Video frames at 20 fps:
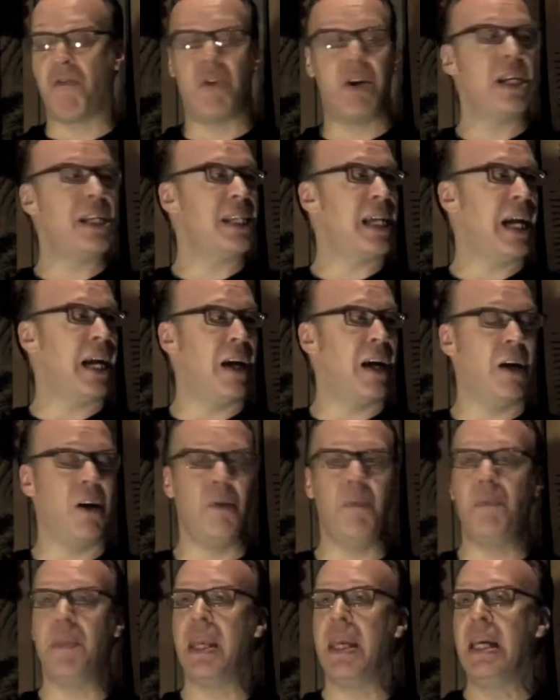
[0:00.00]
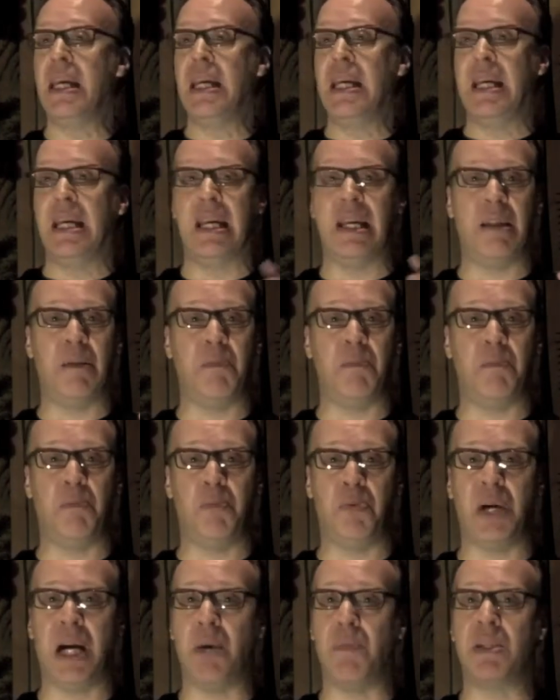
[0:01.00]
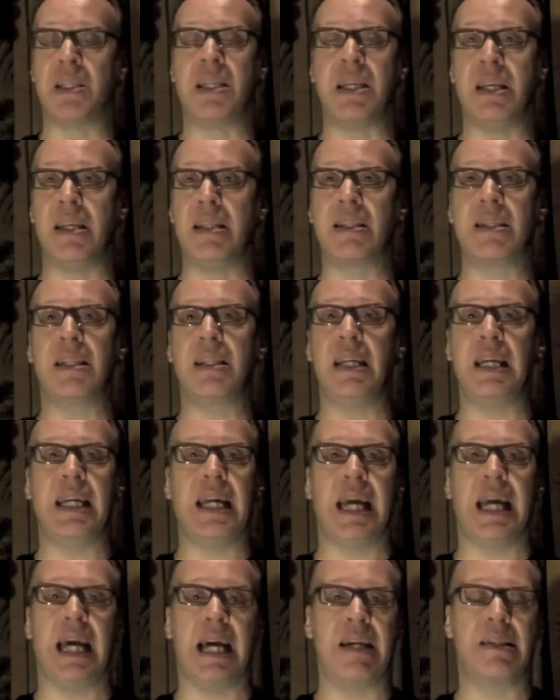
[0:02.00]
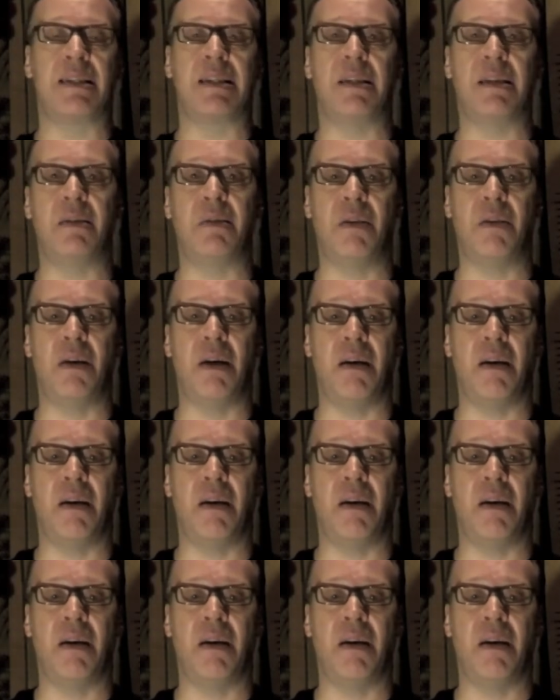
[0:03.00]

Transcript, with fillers: freaked out, and I was instantly cast in.